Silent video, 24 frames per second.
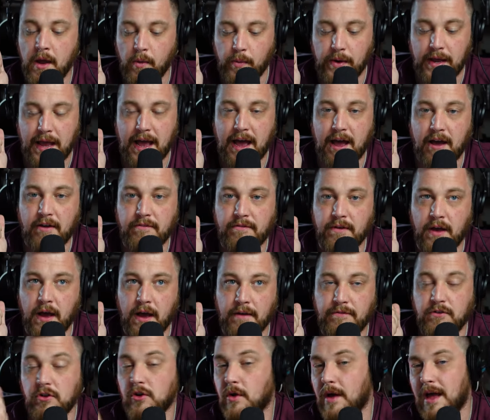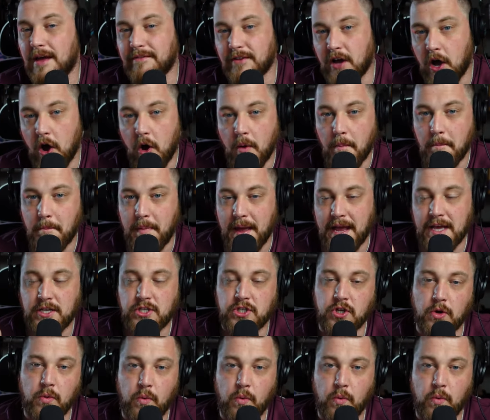We have, uh, if you don't have a home base,